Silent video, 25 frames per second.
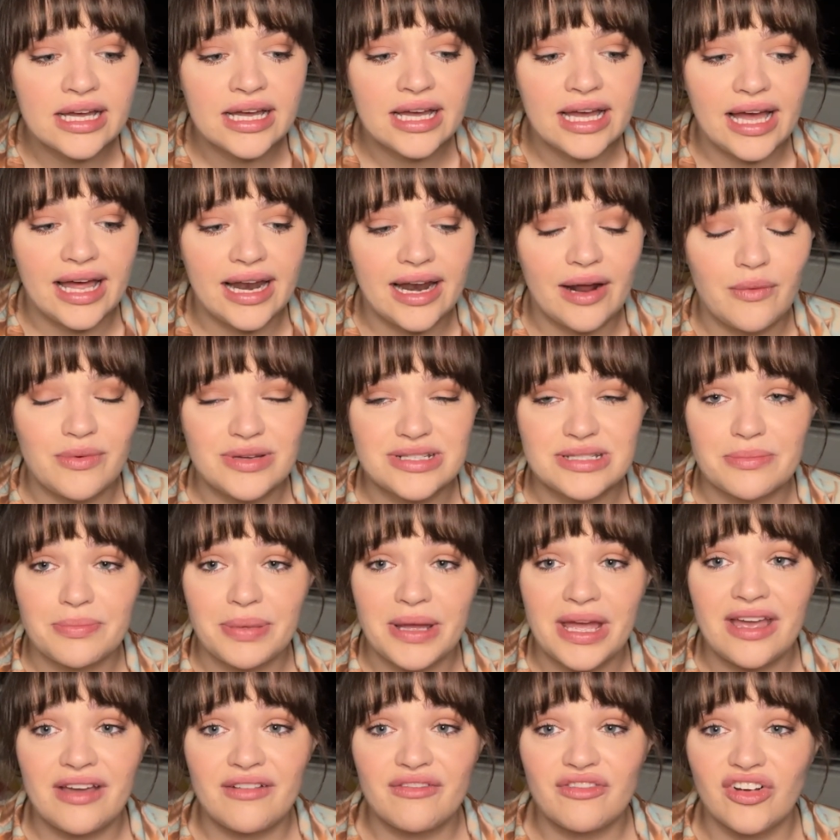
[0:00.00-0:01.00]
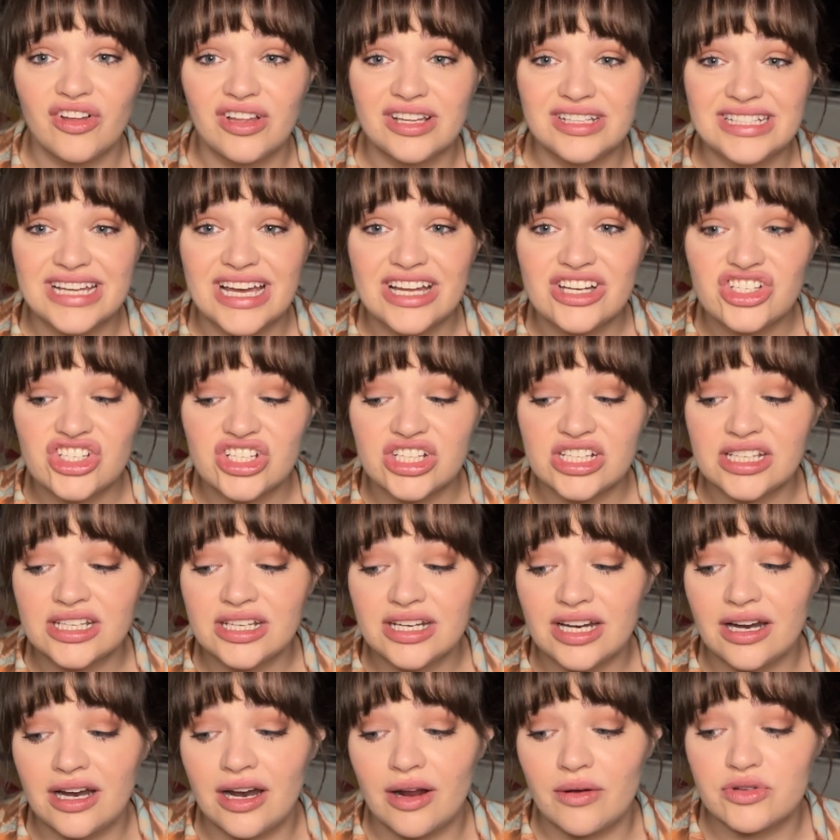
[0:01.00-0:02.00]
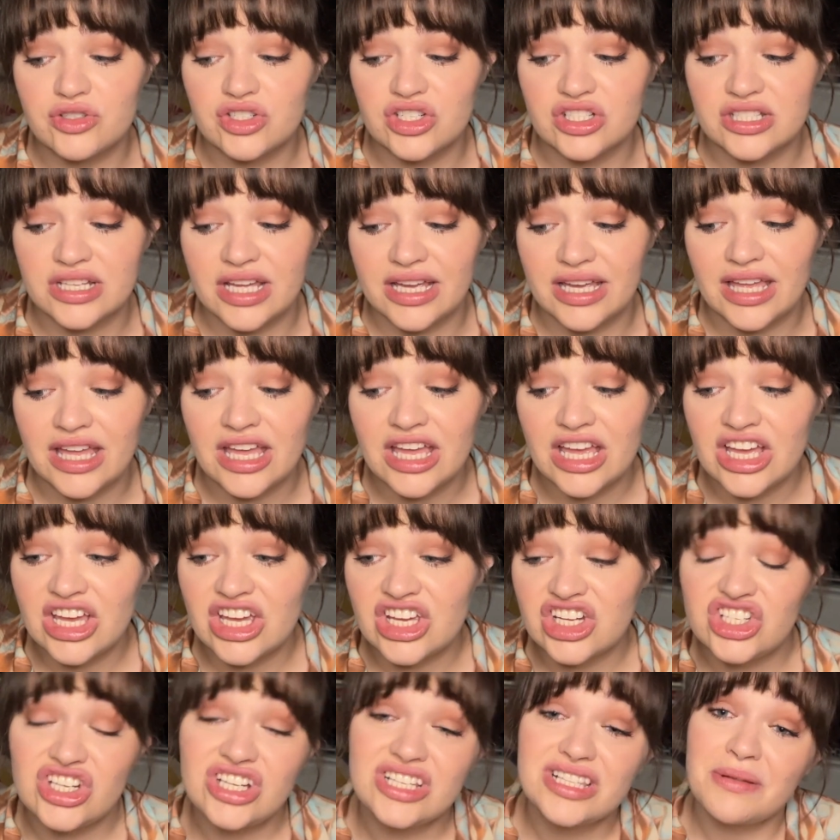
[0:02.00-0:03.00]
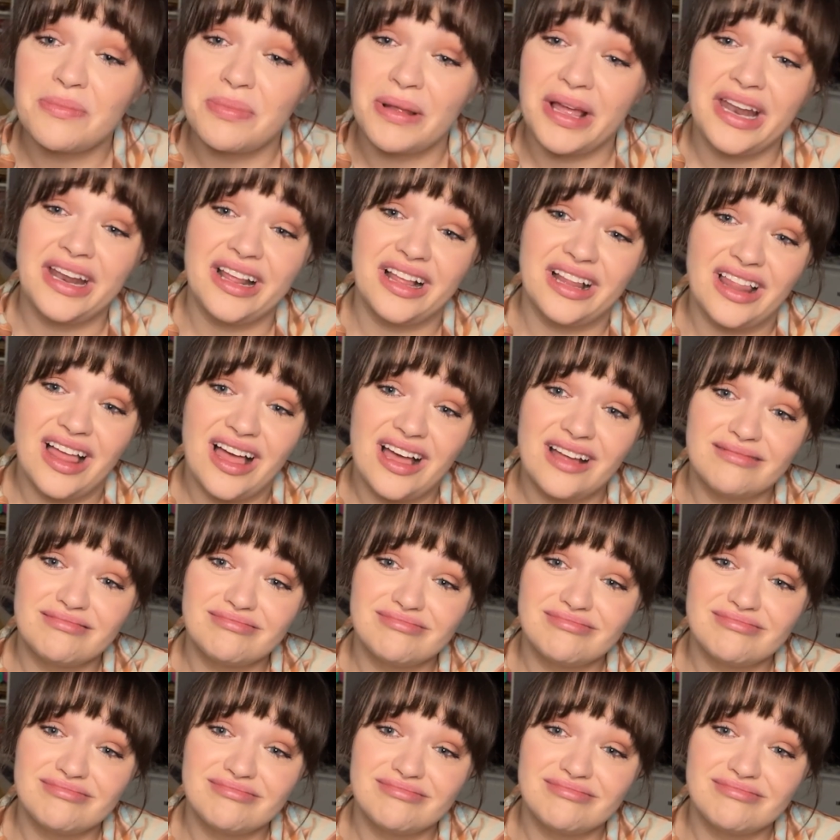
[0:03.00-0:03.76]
and I wasn't paying full attention, and I was just like, she's complaining a lot.